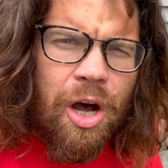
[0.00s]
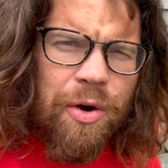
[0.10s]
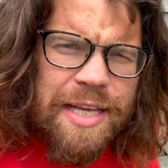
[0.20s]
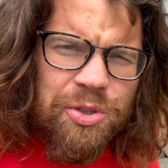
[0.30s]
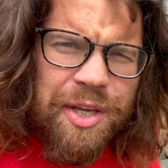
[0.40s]

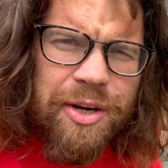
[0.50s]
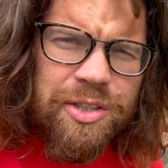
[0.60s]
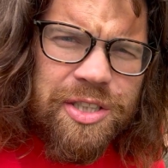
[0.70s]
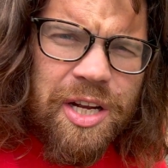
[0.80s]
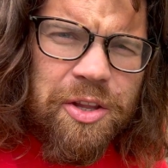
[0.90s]
Okay, so
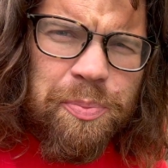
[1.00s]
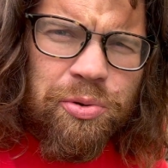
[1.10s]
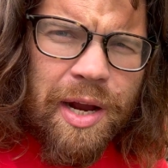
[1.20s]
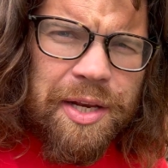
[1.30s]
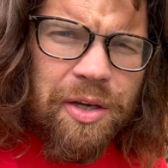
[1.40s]
here's another
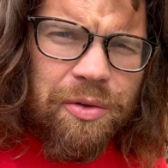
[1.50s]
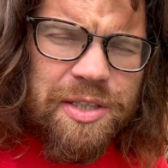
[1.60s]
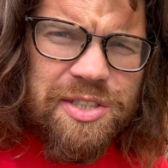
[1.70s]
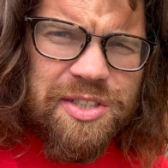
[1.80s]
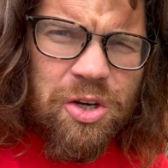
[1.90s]
perennial. This is the